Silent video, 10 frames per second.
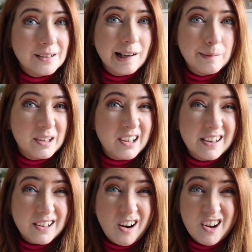now I'm going to go
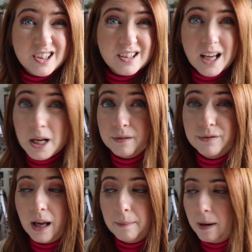in the garden and
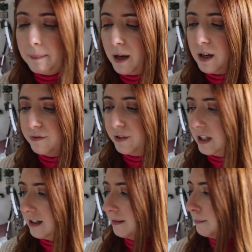fill up my bird
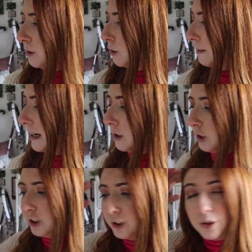feeder and put all my
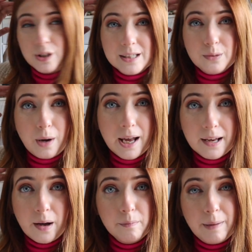little goodies away,
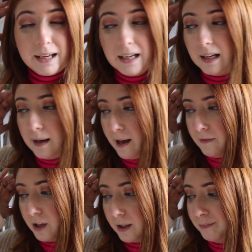come back in,
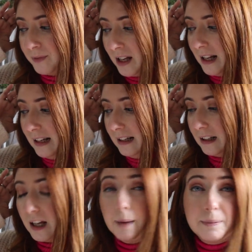have a
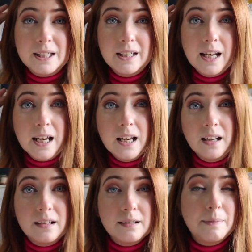little cup of tea
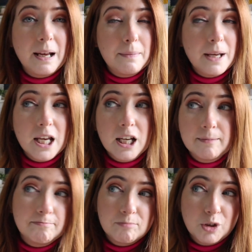and maybe
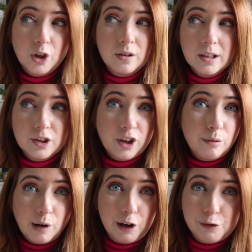a chocolate
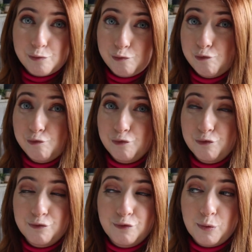donut
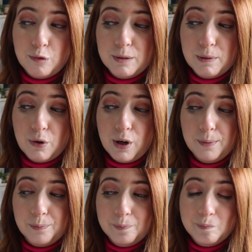and Krispy Kreme.